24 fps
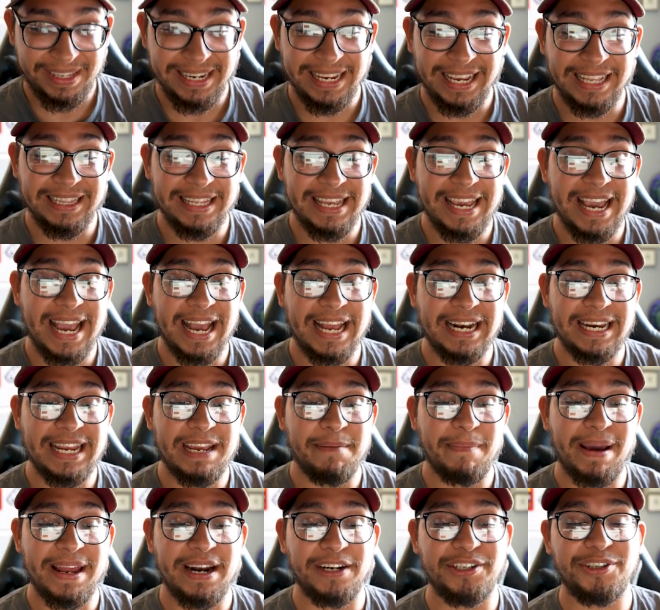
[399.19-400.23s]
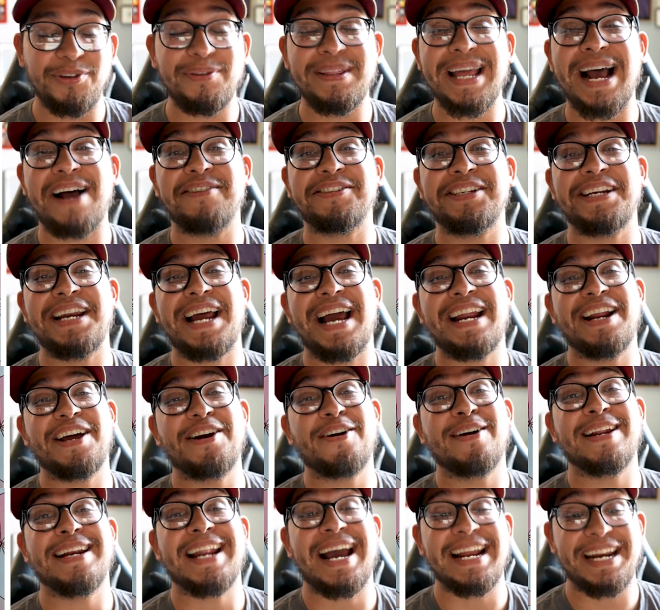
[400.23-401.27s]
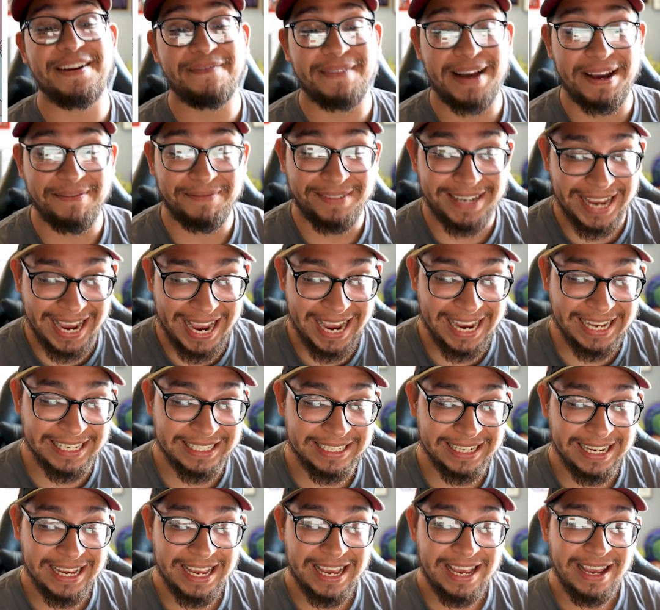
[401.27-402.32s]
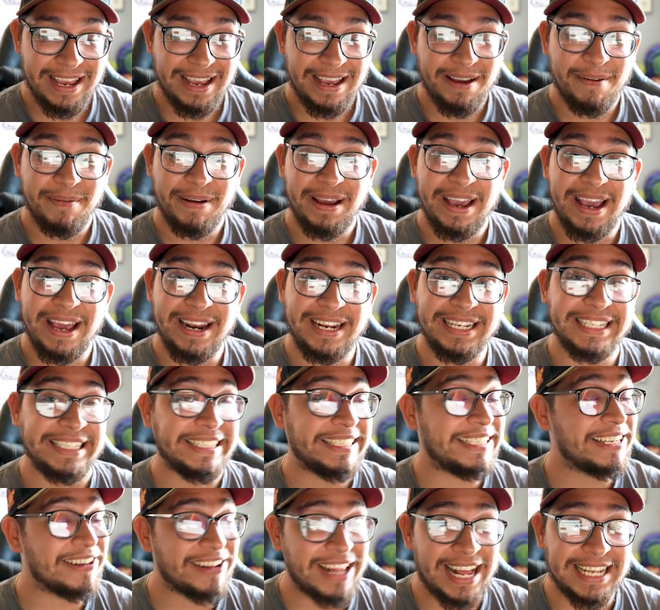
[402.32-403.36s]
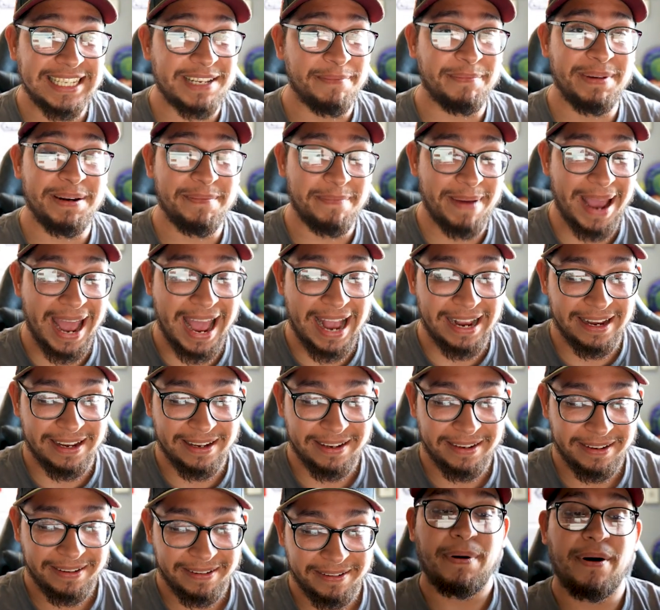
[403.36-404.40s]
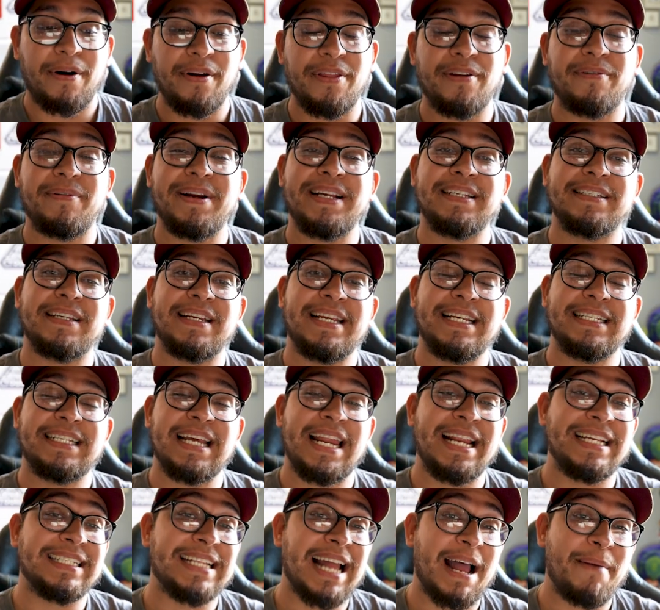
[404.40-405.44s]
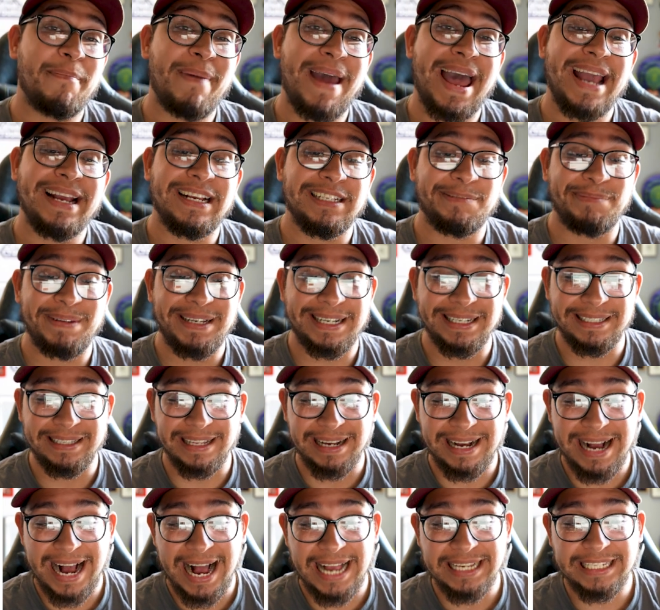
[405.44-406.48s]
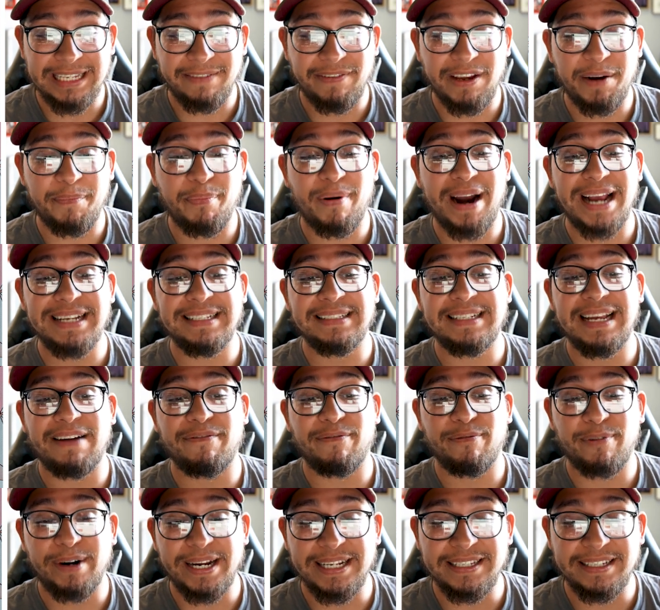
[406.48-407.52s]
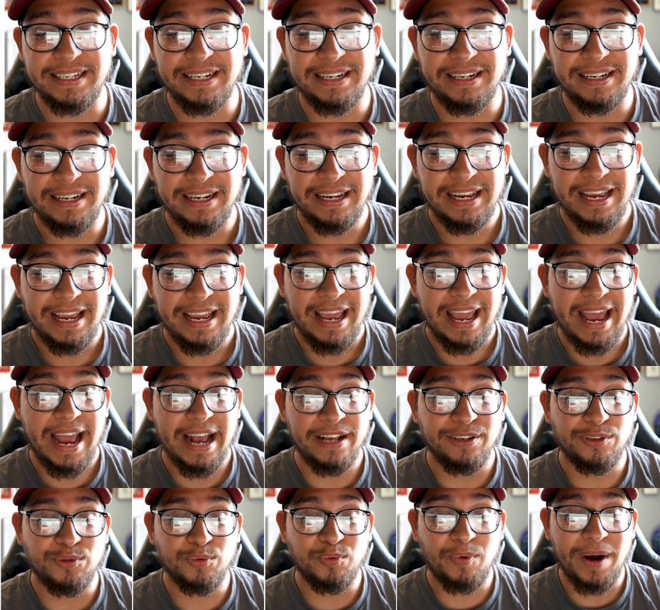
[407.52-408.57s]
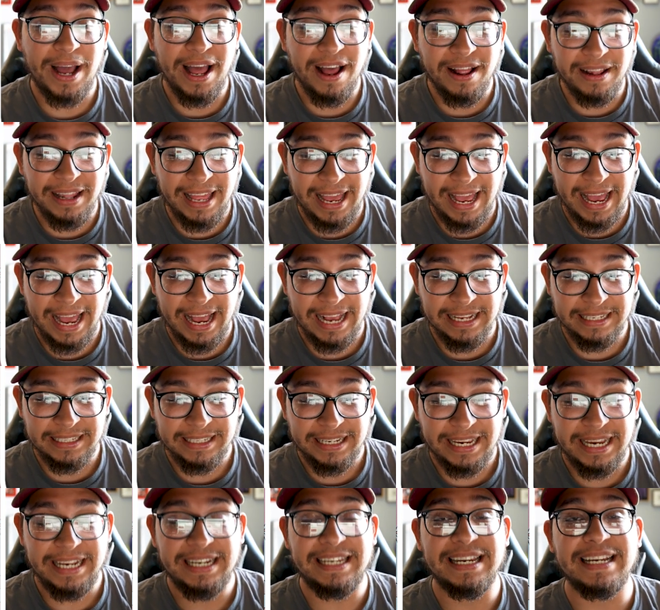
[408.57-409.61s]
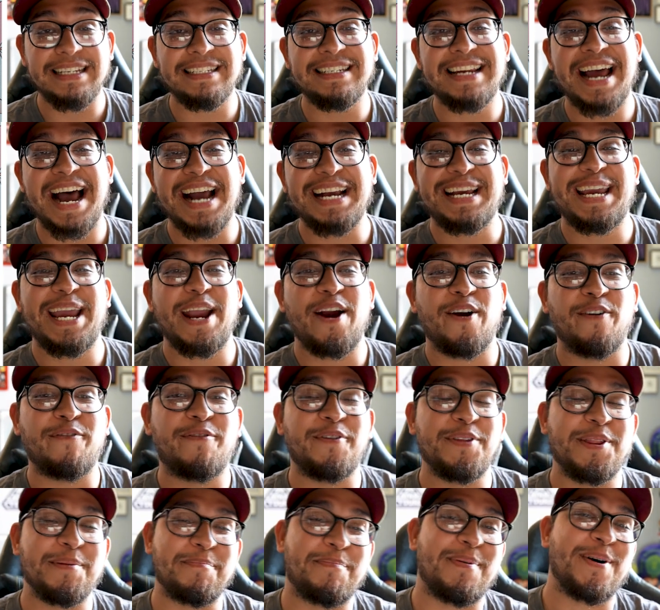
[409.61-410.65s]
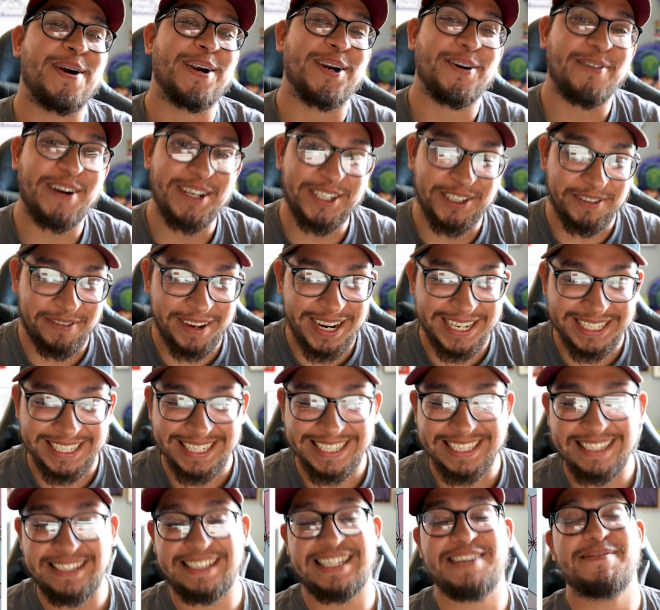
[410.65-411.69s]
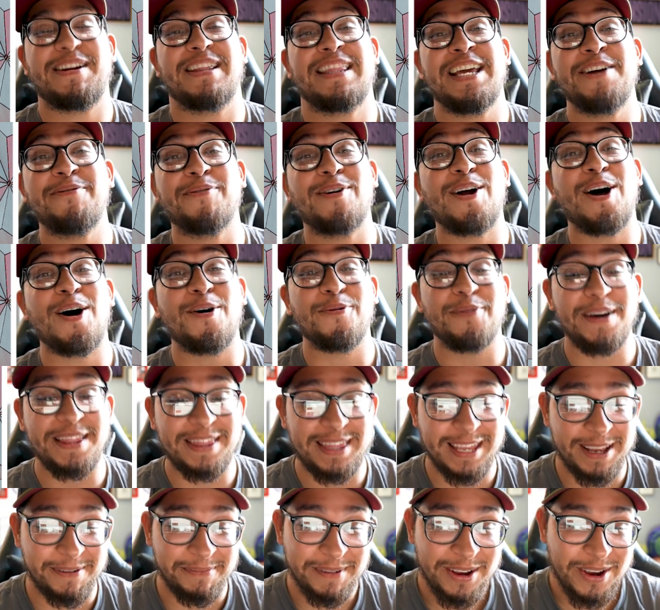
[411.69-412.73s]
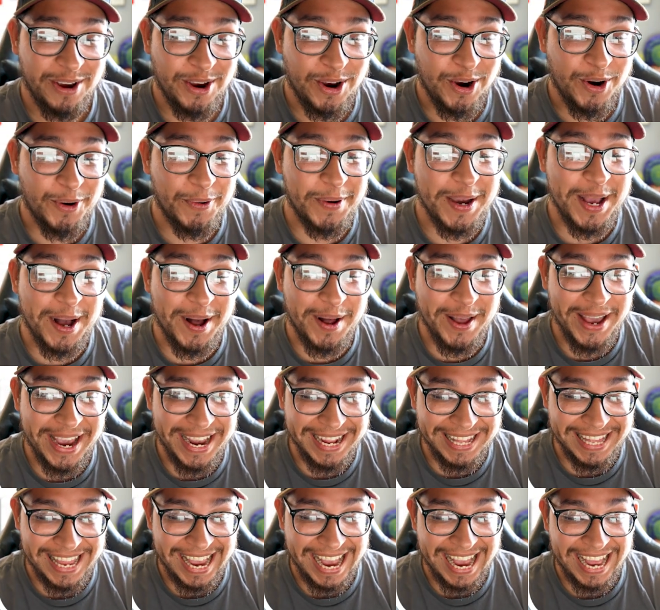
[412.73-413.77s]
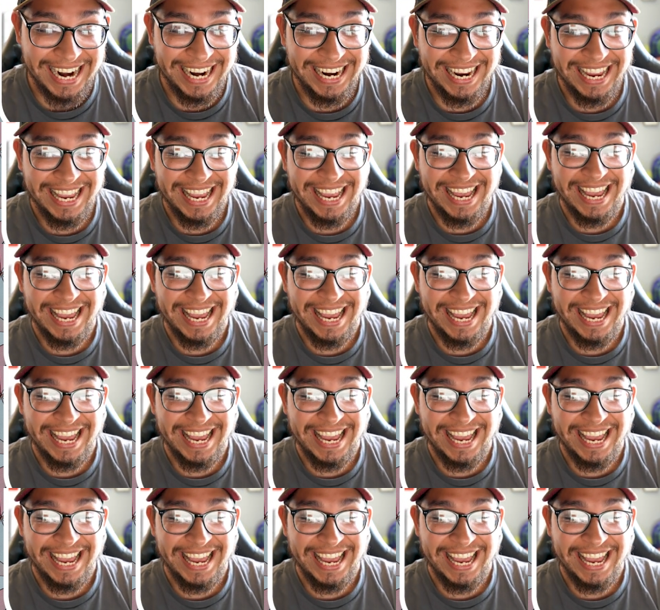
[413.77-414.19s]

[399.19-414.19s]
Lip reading: In the end, he made it 2,995 days, and he still hasn't been back. Part of the reason he said he's not back is because the cost of it, prices have risen, as well as he does not care for the park reservation system. And I think we're all with him. We all hate that.